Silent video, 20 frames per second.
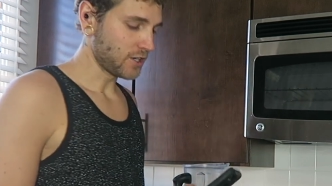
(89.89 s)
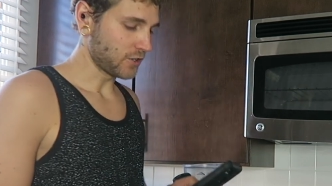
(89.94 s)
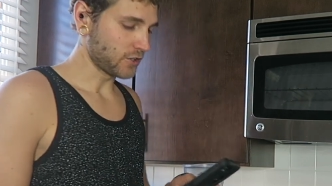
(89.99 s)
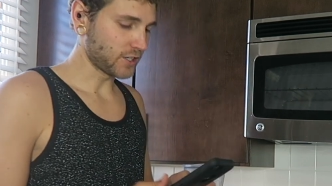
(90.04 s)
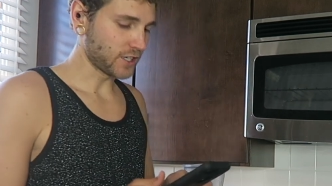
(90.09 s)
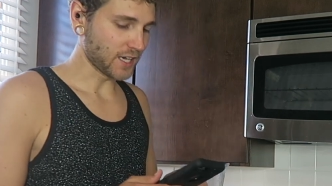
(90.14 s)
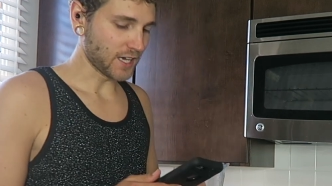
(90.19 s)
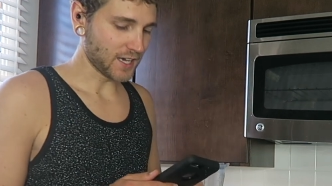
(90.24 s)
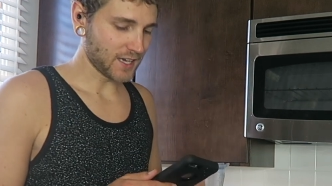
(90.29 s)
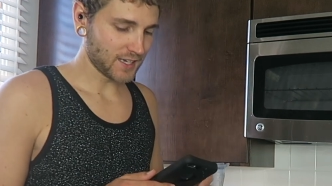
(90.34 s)

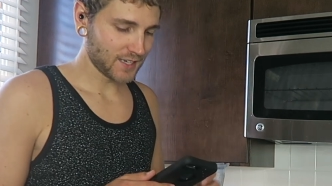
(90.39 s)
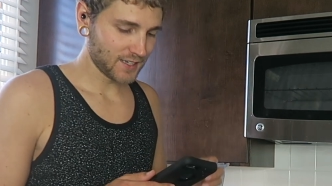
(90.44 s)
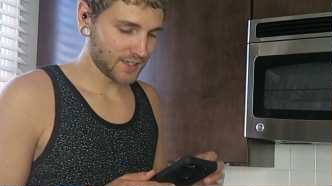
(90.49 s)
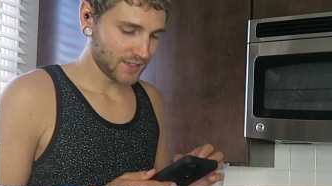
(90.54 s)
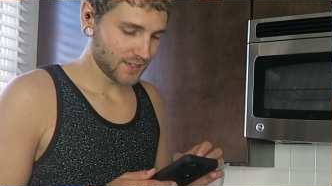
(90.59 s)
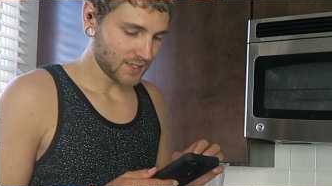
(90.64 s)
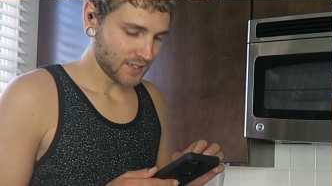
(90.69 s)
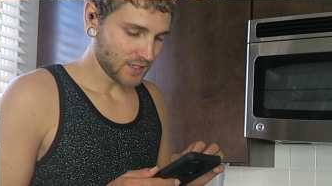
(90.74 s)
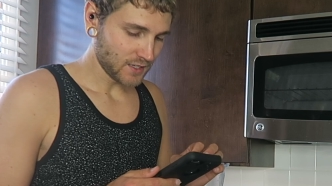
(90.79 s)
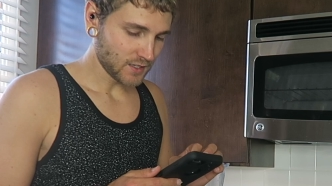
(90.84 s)
Okay,
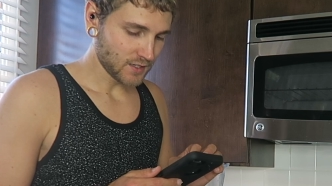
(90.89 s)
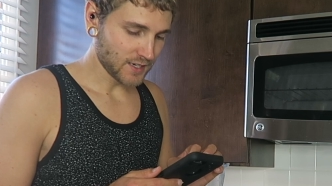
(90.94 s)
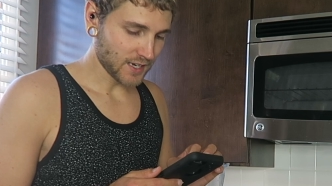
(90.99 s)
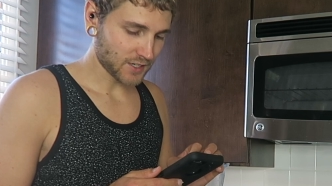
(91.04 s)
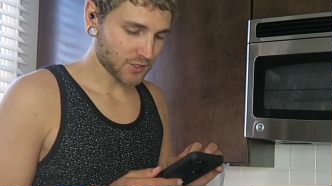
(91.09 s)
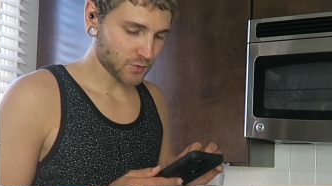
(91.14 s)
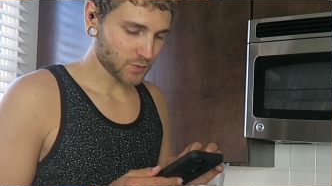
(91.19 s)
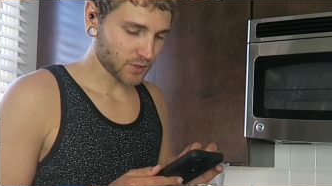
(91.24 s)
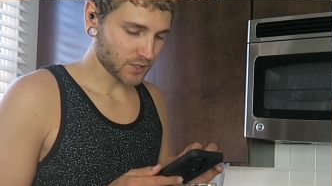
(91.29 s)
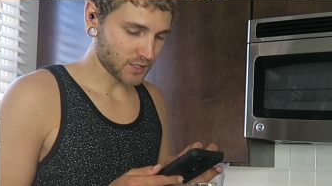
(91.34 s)

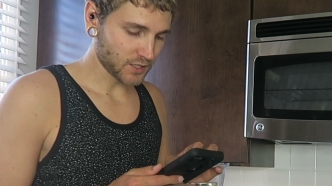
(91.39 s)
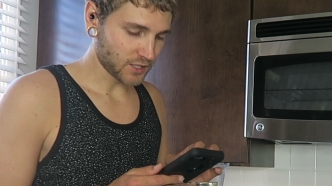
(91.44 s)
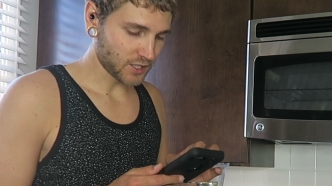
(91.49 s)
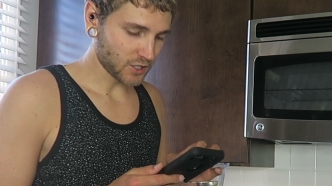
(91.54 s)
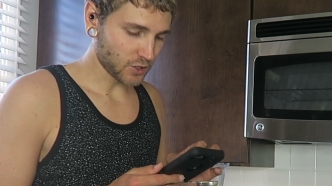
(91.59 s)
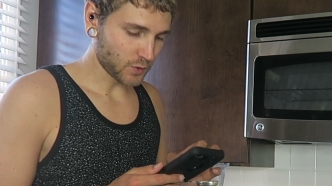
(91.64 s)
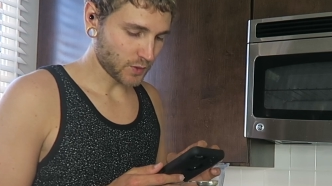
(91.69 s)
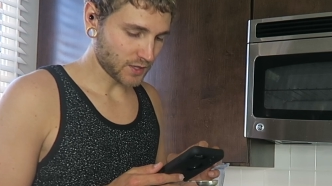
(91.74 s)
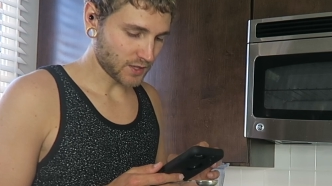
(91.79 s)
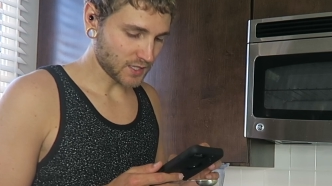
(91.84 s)
next we're going to
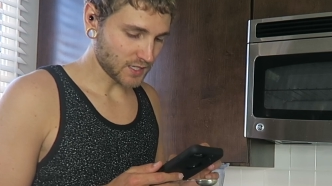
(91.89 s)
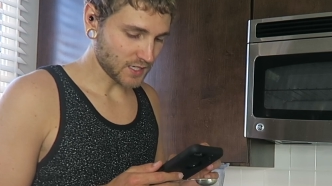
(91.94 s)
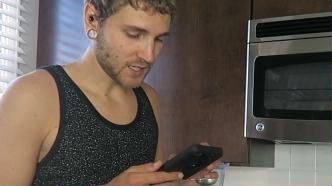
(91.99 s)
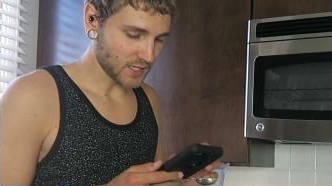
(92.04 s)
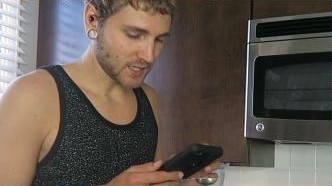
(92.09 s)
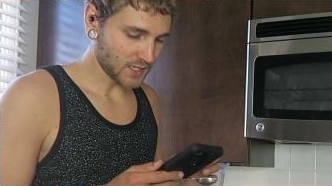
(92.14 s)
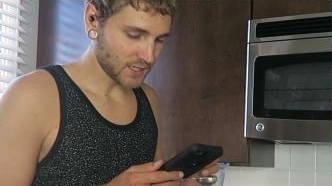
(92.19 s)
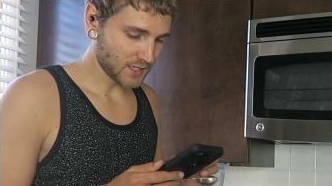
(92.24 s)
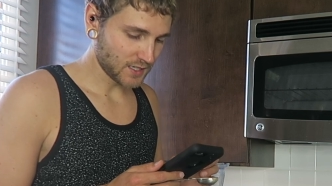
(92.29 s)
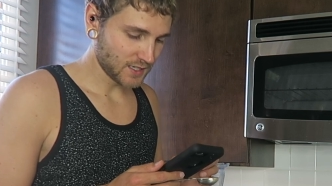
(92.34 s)
go with the
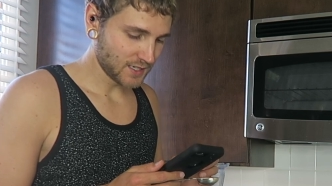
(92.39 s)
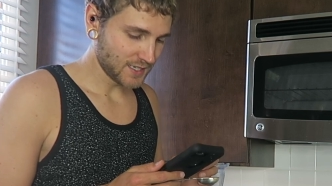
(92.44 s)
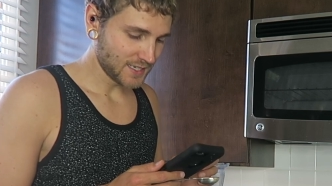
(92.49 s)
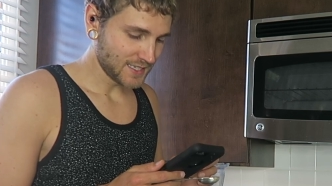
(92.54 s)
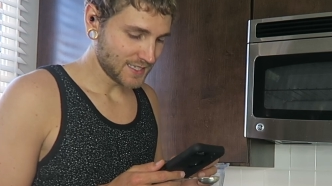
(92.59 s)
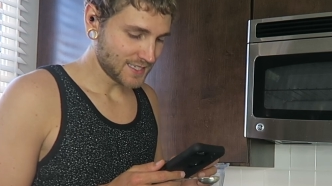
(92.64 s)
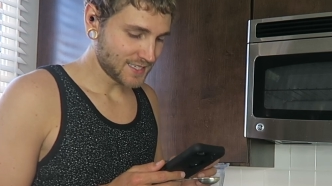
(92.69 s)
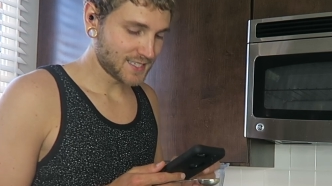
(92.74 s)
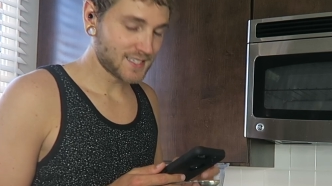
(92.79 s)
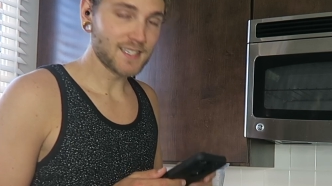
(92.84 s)

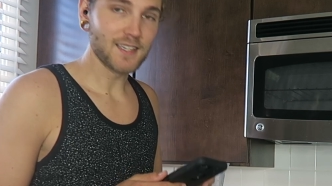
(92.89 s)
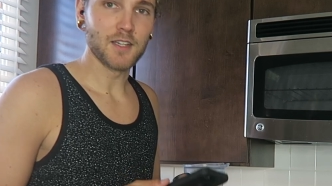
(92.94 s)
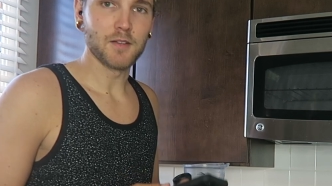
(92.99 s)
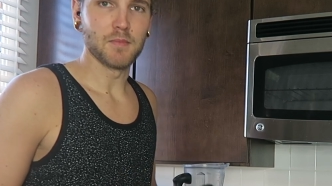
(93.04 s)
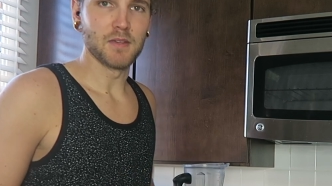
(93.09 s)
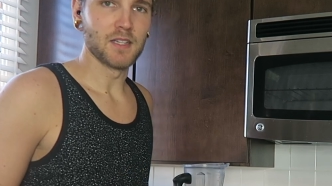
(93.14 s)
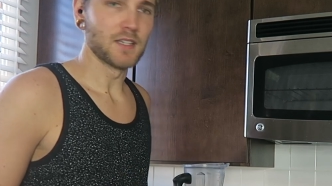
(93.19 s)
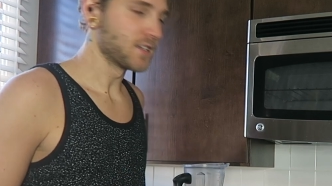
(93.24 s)
cinnamon.